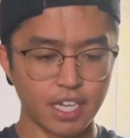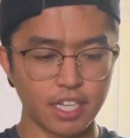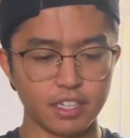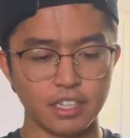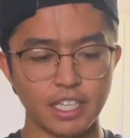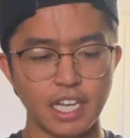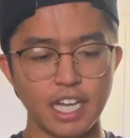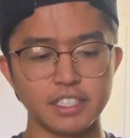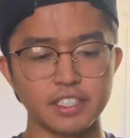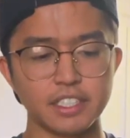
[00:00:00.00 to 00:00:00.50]

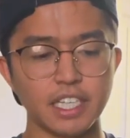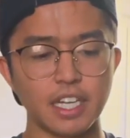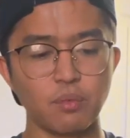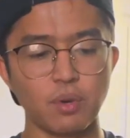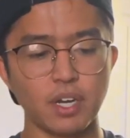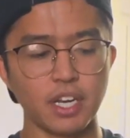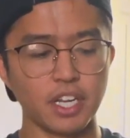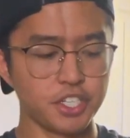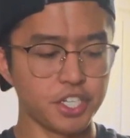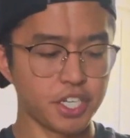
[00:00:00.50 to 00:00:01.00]
Last thing I
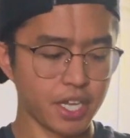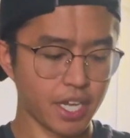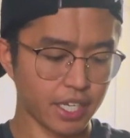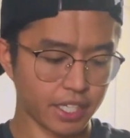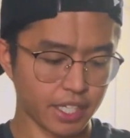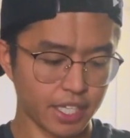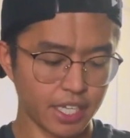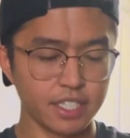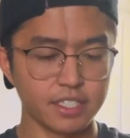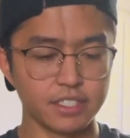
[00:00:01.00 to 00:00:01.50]
want to
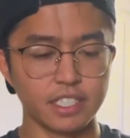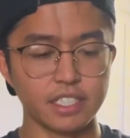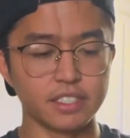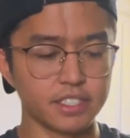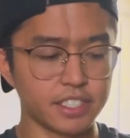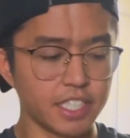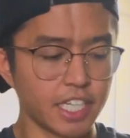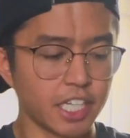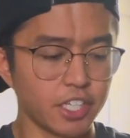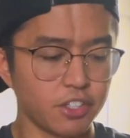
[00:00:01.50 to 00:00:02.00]
check is the
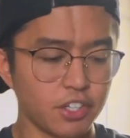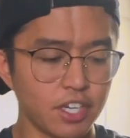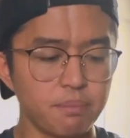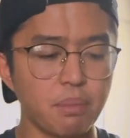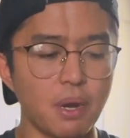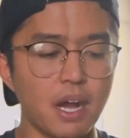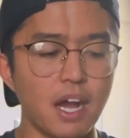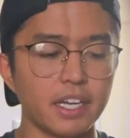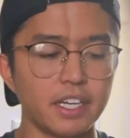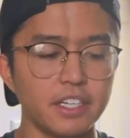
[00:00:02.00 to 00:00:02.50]
secondary
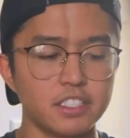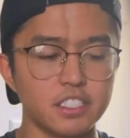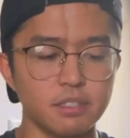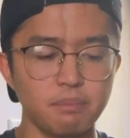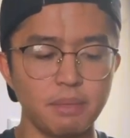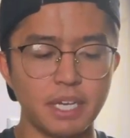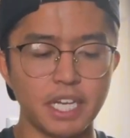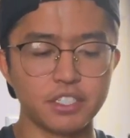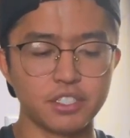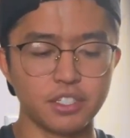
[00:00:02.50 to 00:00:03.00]
pocket to
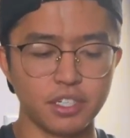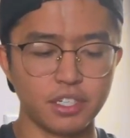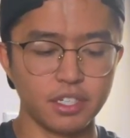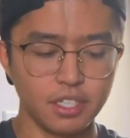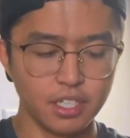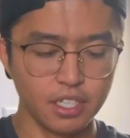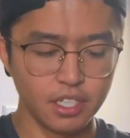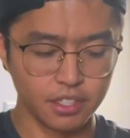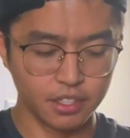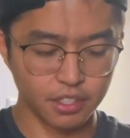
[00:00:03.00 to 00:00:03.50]
make sure
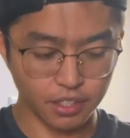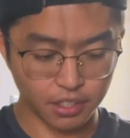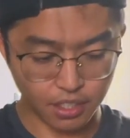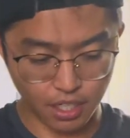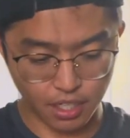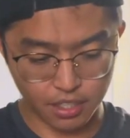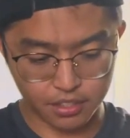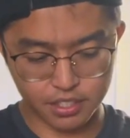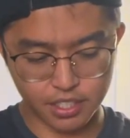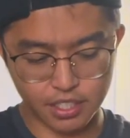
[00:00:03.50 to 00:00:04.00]
the
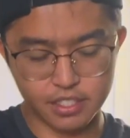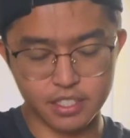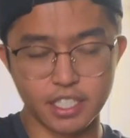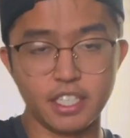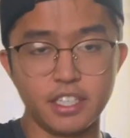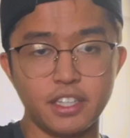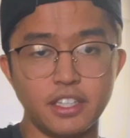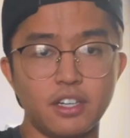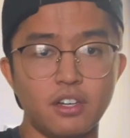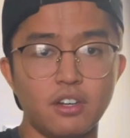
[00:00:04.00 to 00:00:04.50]
contents
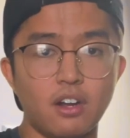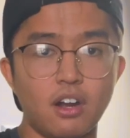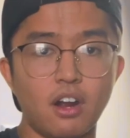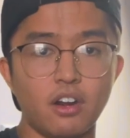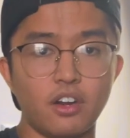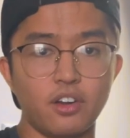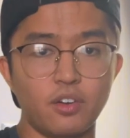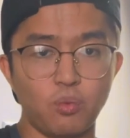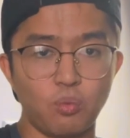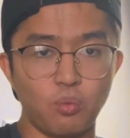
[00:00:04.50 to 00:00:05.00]
in there
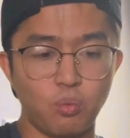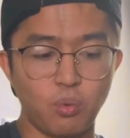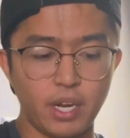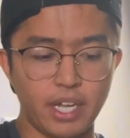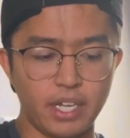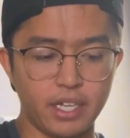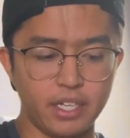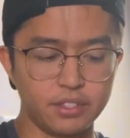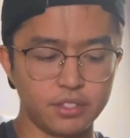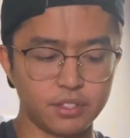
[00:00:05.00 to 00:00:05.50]
aren't
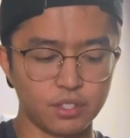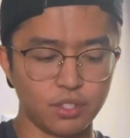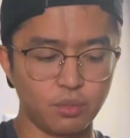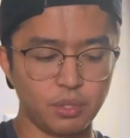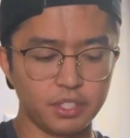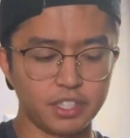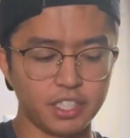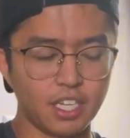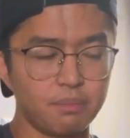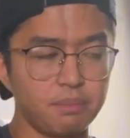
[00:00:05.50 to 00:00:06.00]
wet. And so
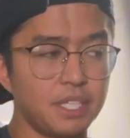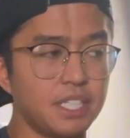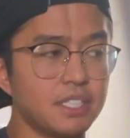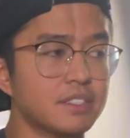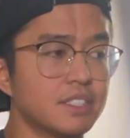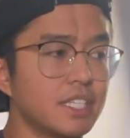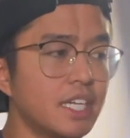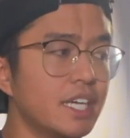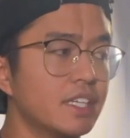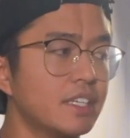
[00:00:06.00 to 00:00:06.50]
with that being
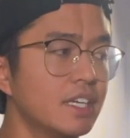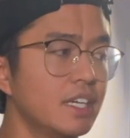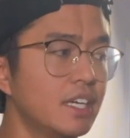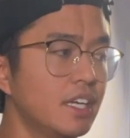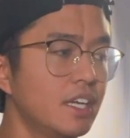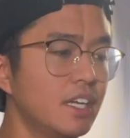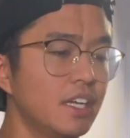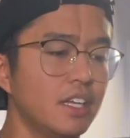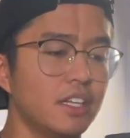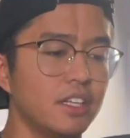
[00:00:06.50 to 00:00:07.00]
said,
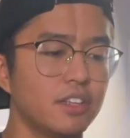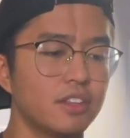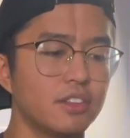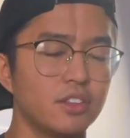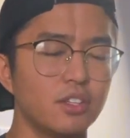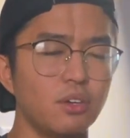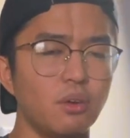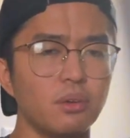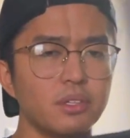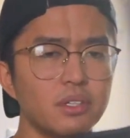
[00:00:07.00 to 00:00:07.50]

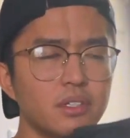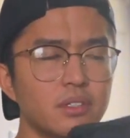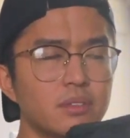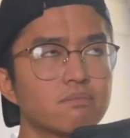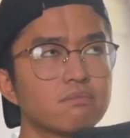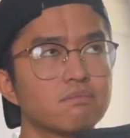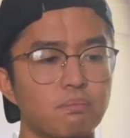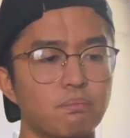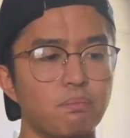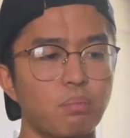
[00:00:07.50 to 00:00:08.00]
no other
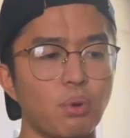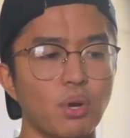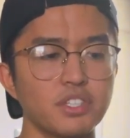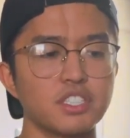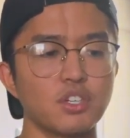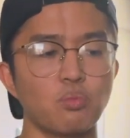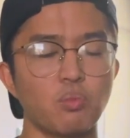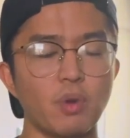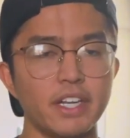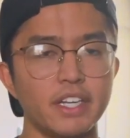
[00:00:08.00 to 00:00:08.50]
points
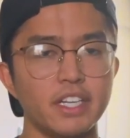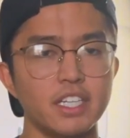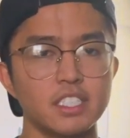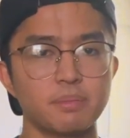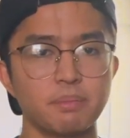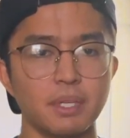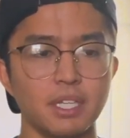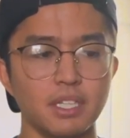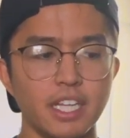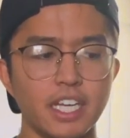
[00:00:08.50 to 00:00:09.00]
of wetness,
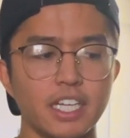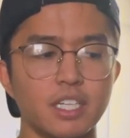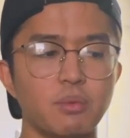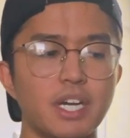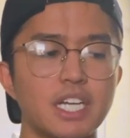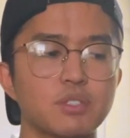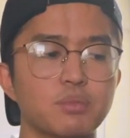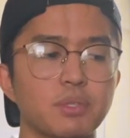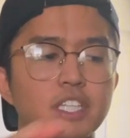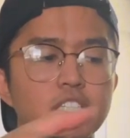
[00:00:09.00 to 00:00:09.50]
but
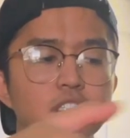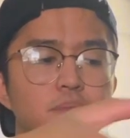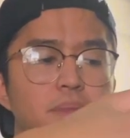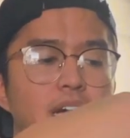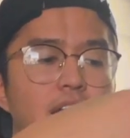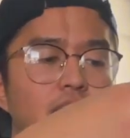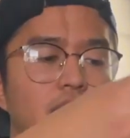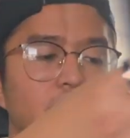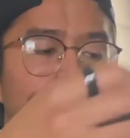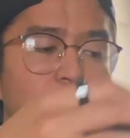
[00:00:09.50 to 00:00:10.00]
likewise with this
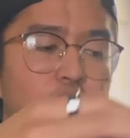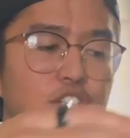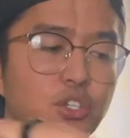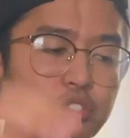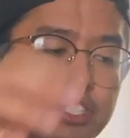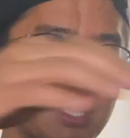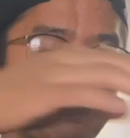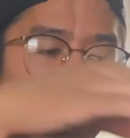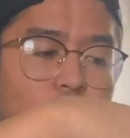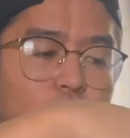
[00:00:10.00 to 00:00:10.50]
bag, if you do
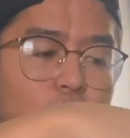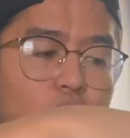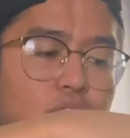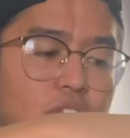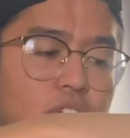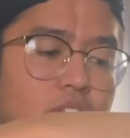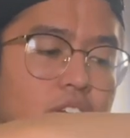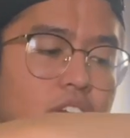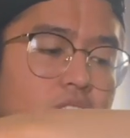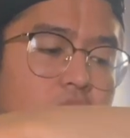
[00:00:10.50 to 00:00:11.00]
tip it
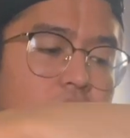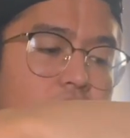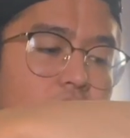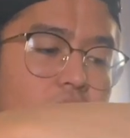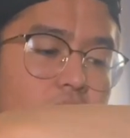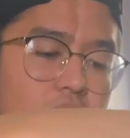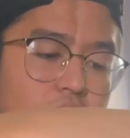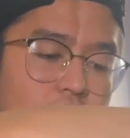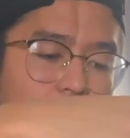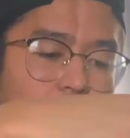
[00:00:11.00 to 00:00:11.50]
over,
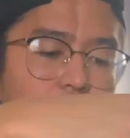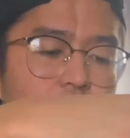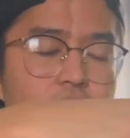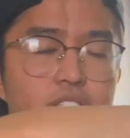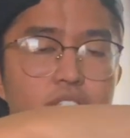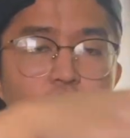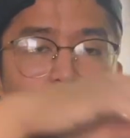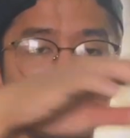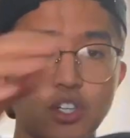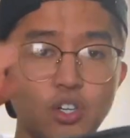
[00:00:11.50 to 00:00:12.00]
it
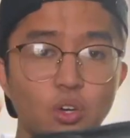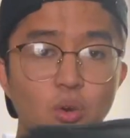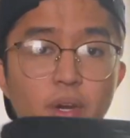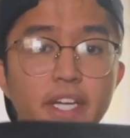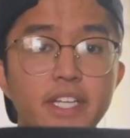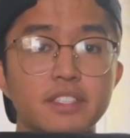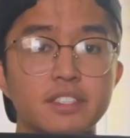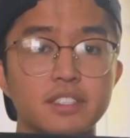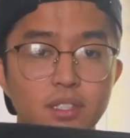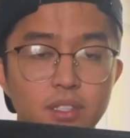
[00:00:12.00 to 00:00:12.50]
is
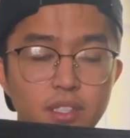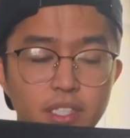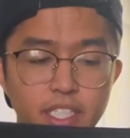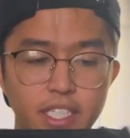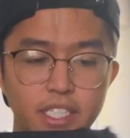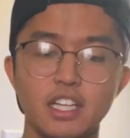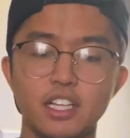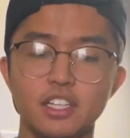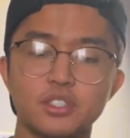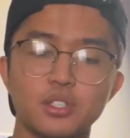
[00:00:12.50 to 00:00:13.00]
going to
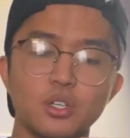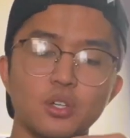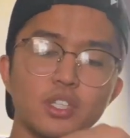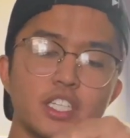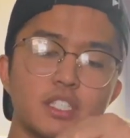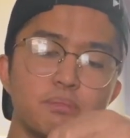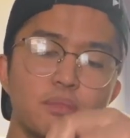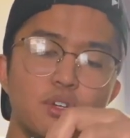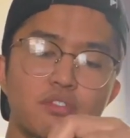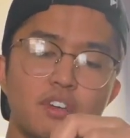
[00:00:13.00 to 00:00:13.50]
leak. So
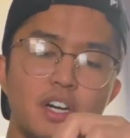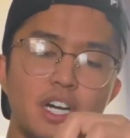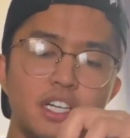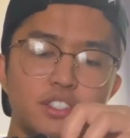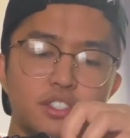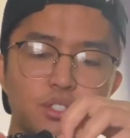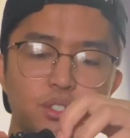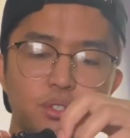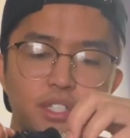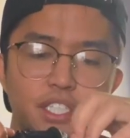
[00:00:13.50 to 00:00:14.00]
let's move on
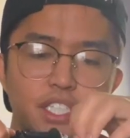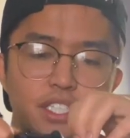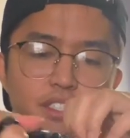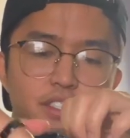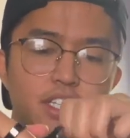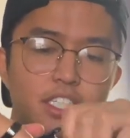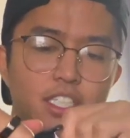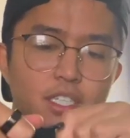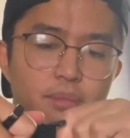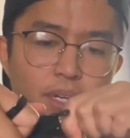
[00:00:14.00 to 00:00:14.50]
to the
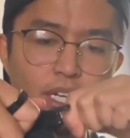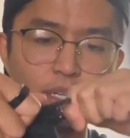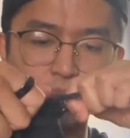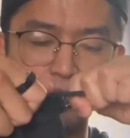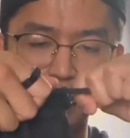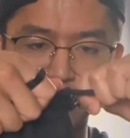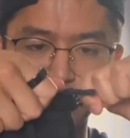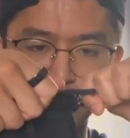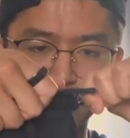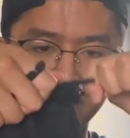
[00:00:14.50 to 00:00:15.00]
second
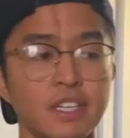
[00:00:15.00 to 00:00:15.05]
backpack.